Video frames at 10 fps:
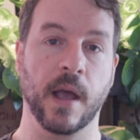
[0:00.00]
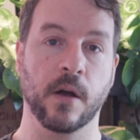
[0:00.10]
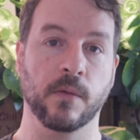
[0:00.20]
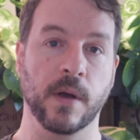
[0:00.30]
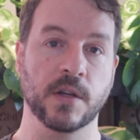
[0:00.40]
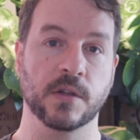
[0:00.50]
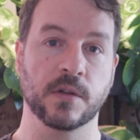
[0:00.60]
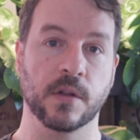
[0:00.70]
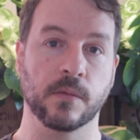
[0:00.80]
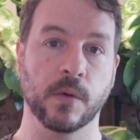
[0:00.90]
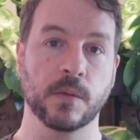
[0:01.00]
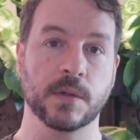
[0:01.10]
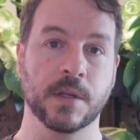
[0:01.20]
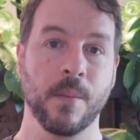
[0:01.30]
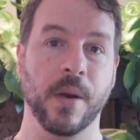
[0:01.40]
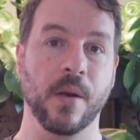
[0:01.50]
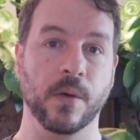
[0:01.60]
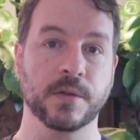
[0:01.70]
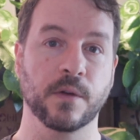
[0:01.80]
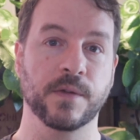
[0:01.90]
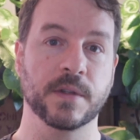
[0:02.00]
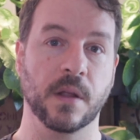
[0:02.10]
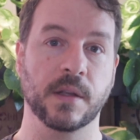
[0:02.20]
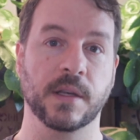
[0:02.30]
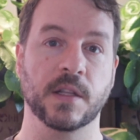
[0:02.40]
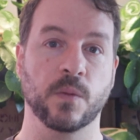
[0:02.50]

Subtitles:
aeration to the roots, but it also facilitates